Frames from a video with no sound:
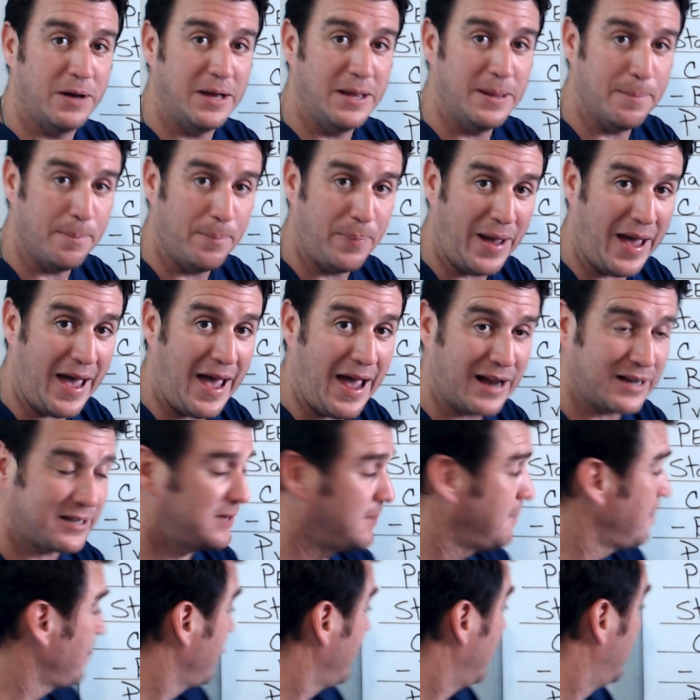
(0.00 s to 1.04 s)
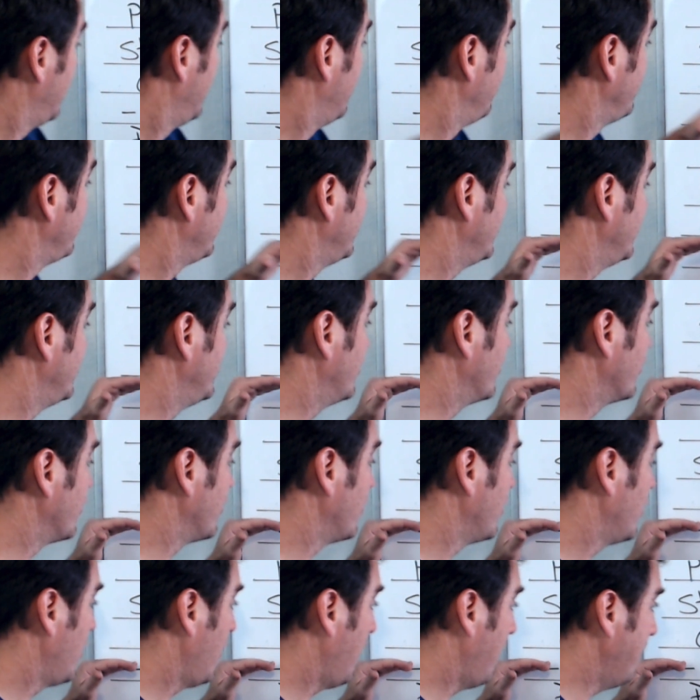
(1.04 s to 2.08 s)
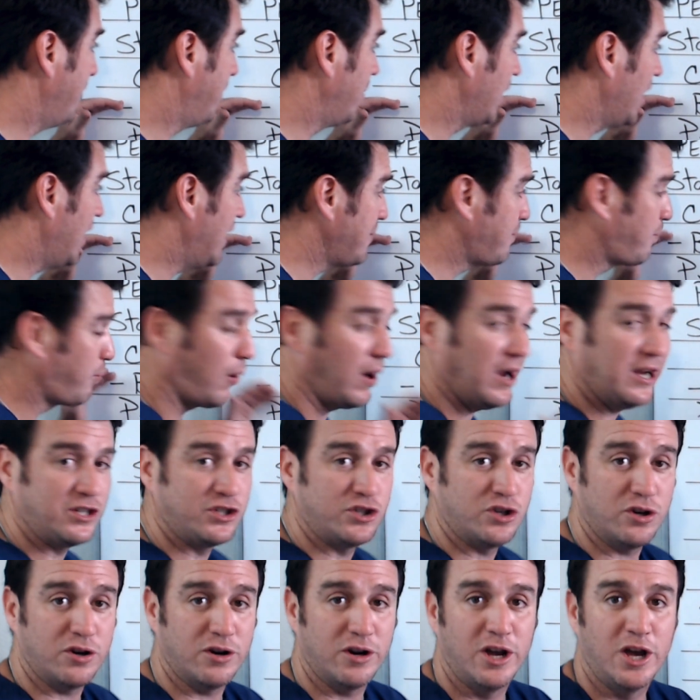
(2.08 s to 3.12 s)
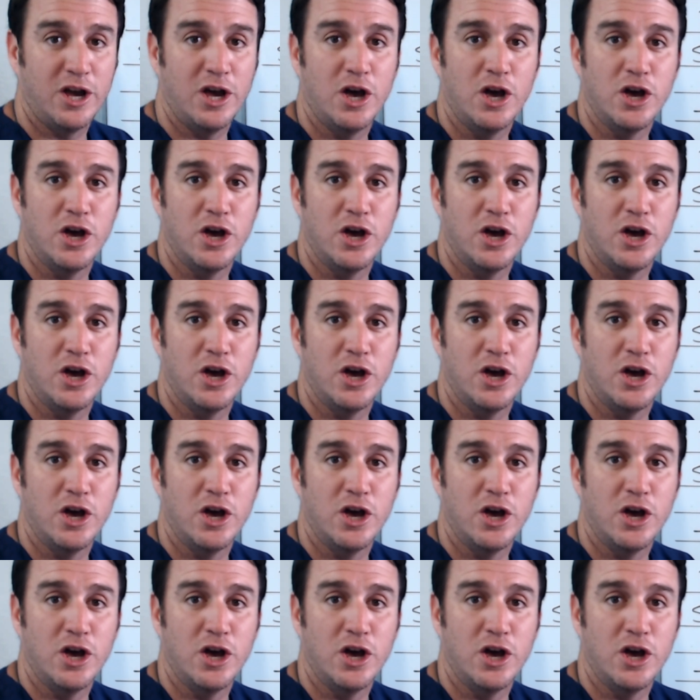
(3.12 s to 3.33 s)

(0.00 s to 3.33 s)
impact your blood pressure.